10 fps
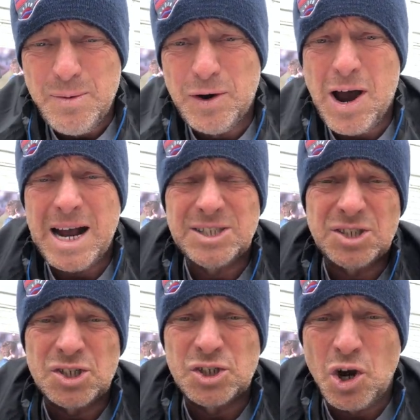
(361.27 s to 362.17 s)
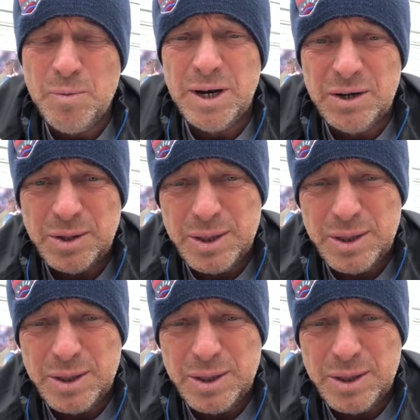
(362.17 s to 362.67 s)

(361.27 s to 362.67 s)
We've got access to so many good